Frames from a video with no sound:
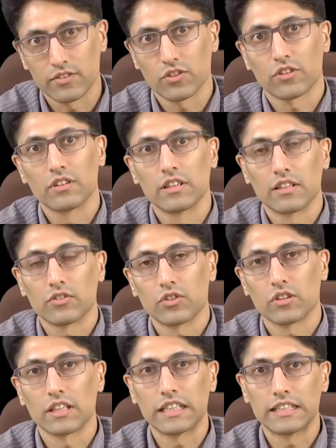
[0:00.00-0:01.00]
It certain,
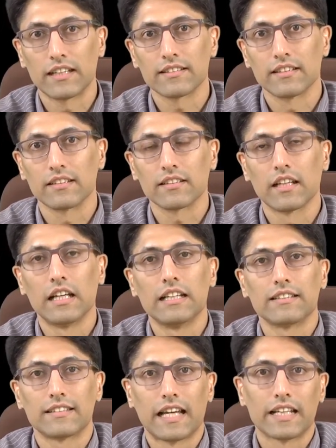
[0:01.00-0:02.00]
certainly doesn't
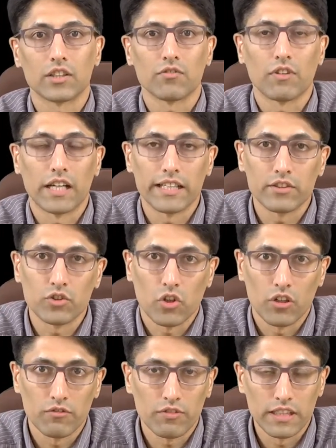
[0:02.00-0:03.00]
satisfy
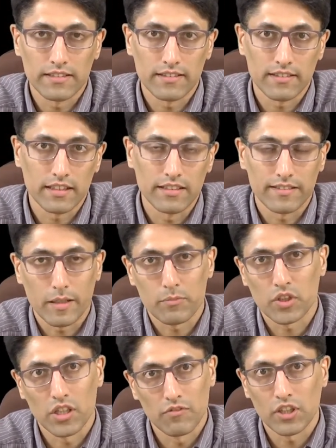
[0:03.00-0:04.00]
John Finnis's
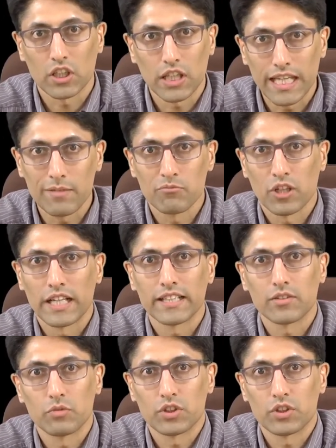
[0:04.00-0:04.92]
conception of a claim right,